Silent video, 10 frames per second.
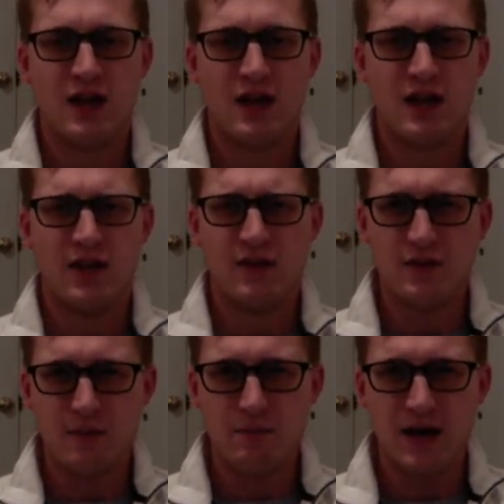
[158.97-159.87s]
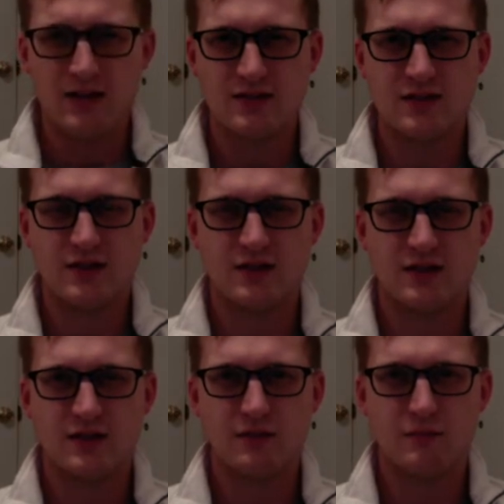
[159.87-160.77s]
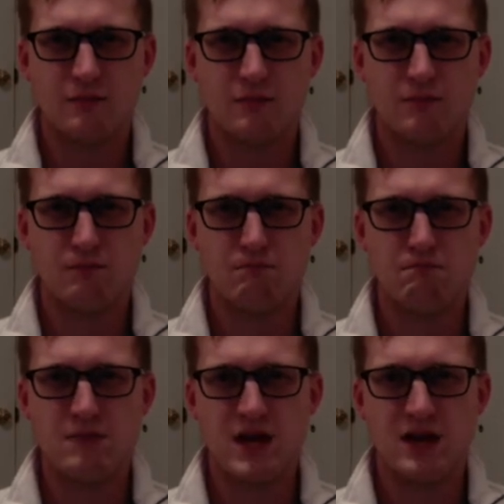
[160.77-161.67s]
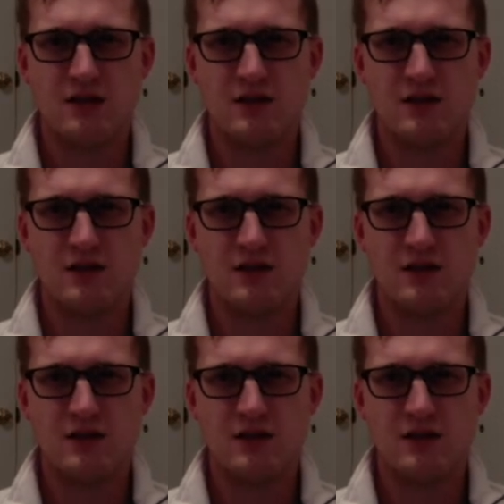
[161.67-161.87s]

and I say the best men,